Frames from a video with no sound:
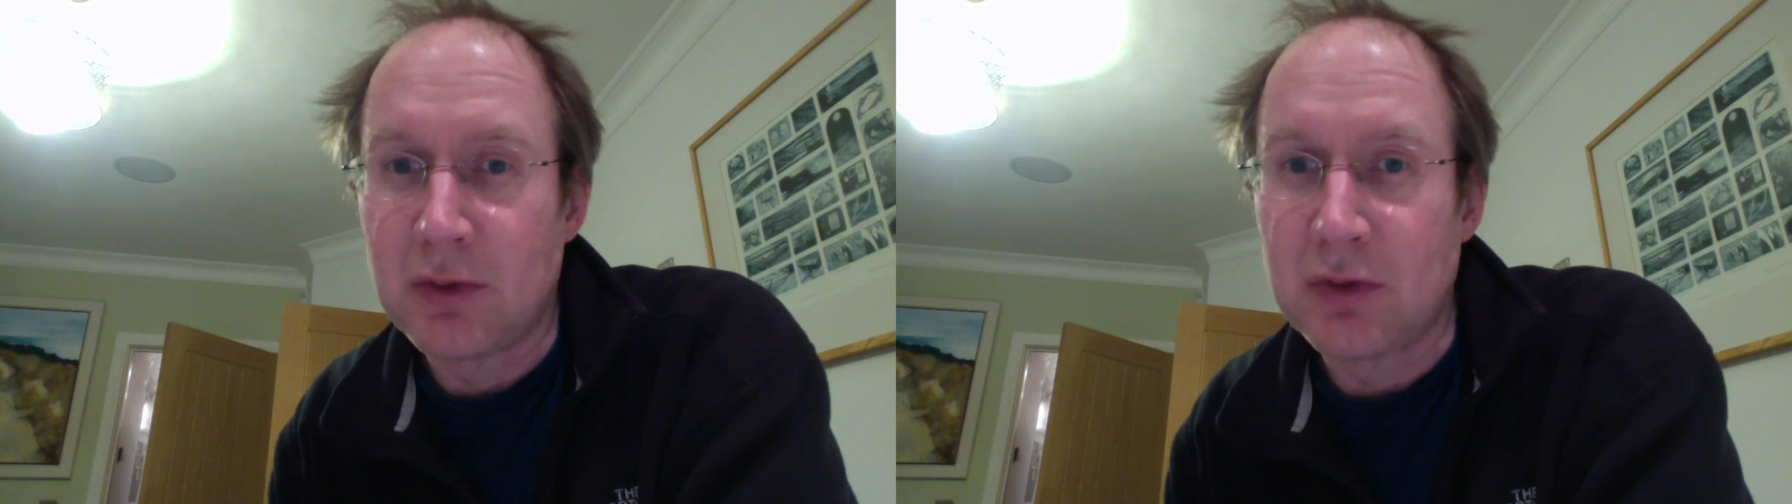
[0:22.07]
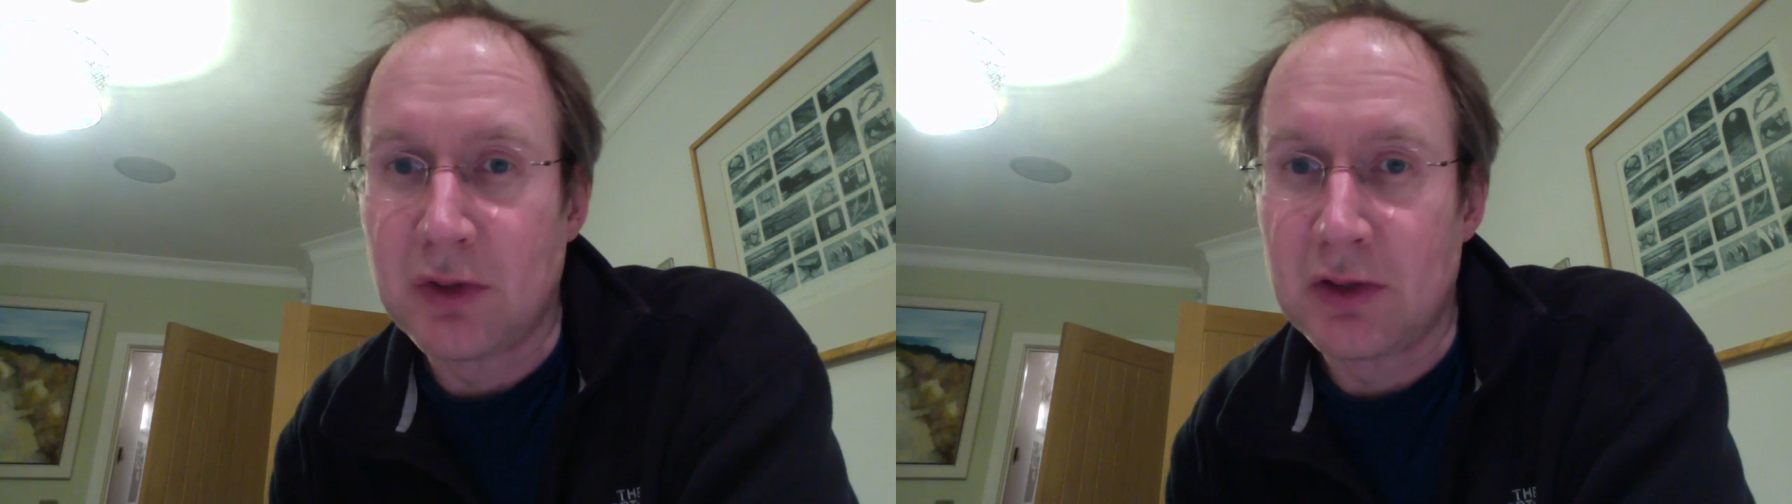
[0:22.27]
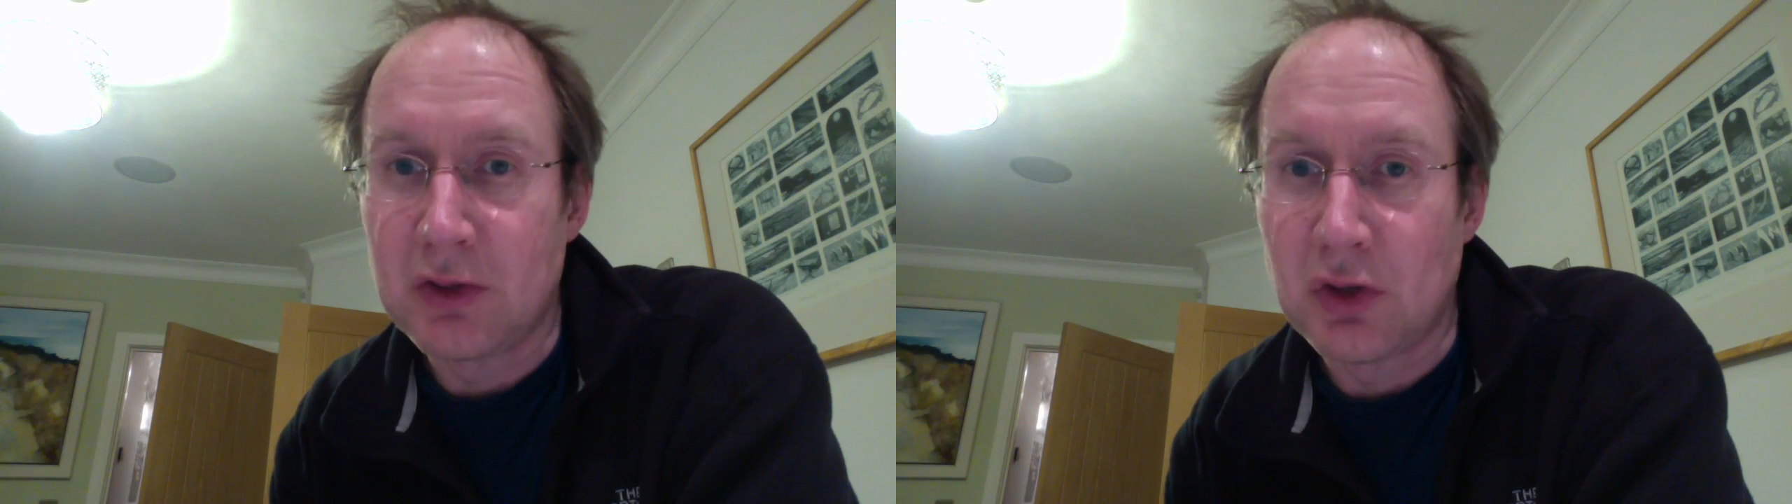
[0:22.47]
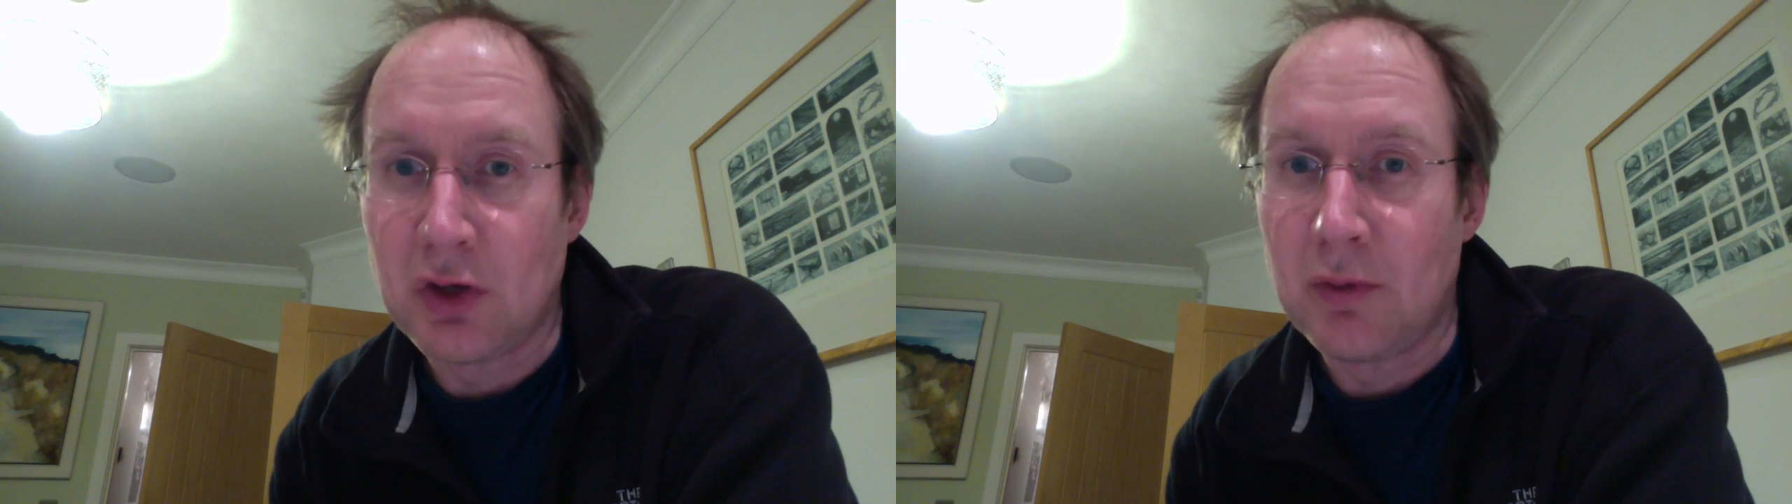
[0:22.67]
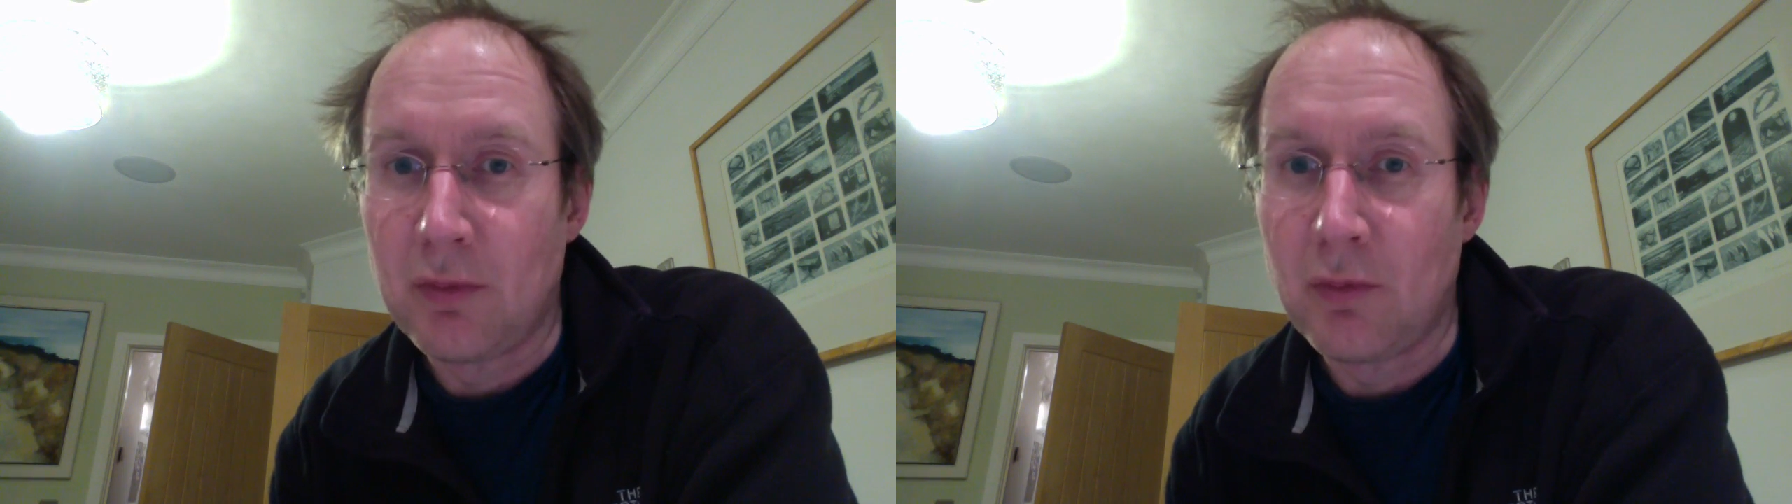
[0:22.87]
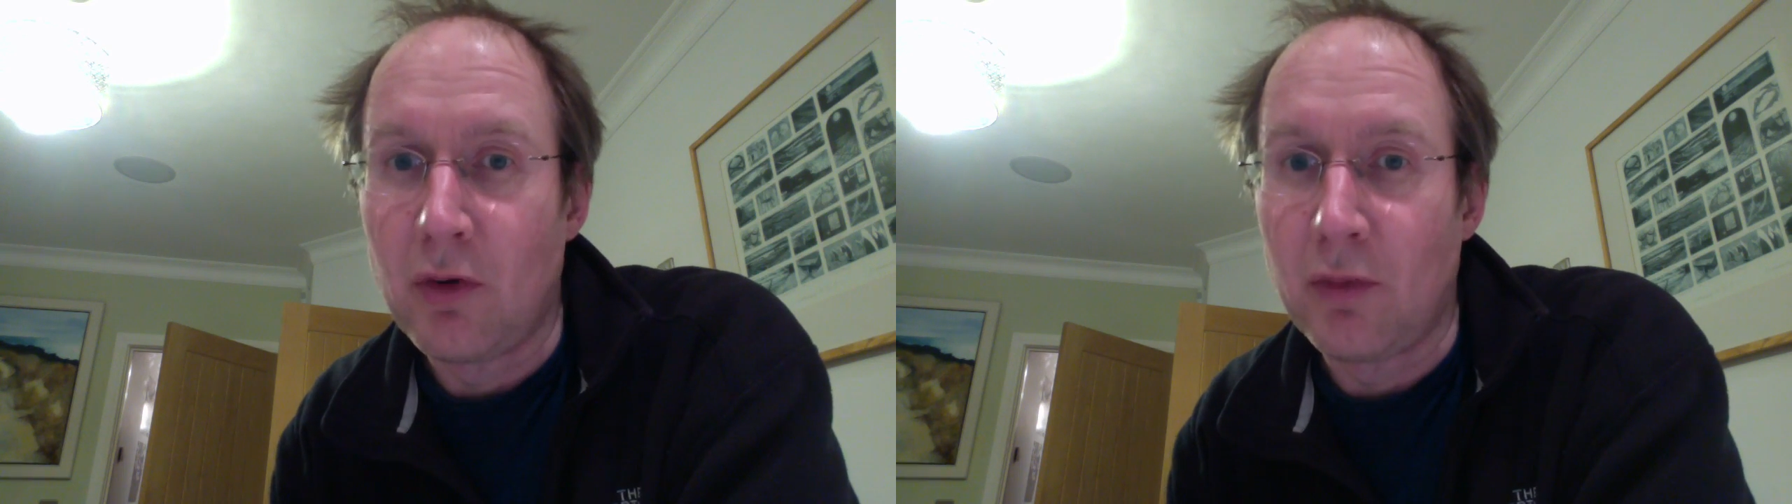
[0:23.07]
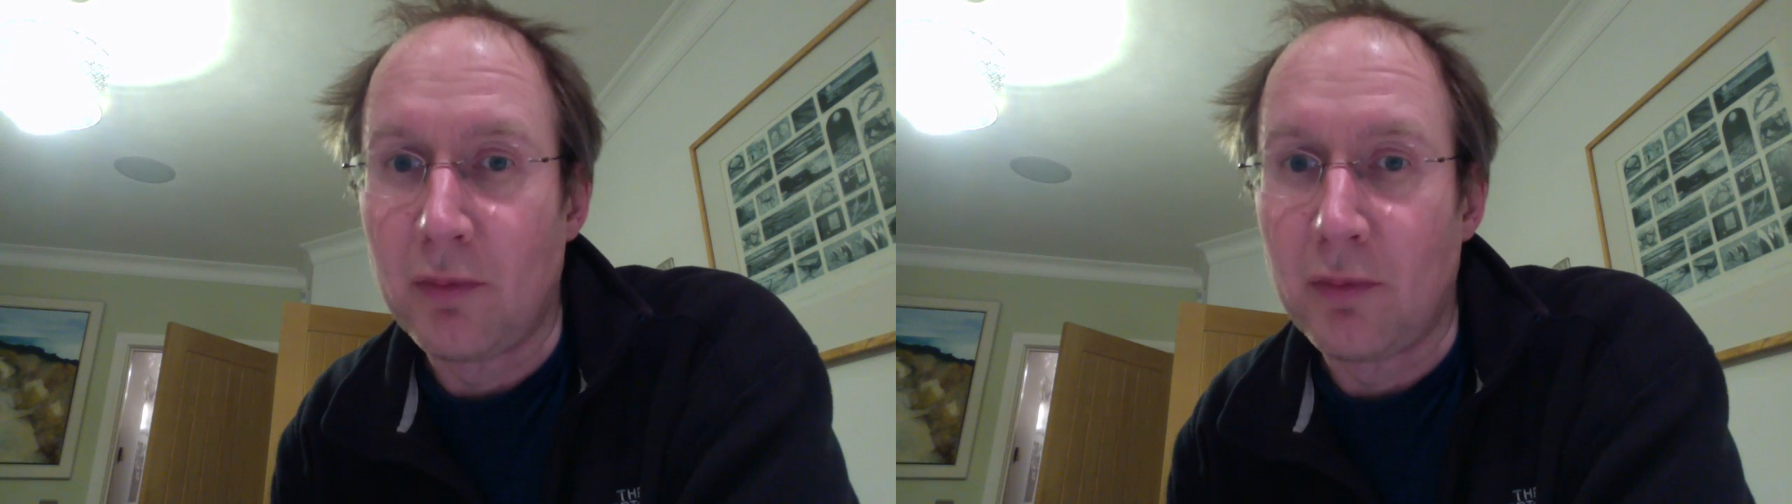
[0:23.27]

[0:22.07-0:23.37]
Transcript: we tried to show what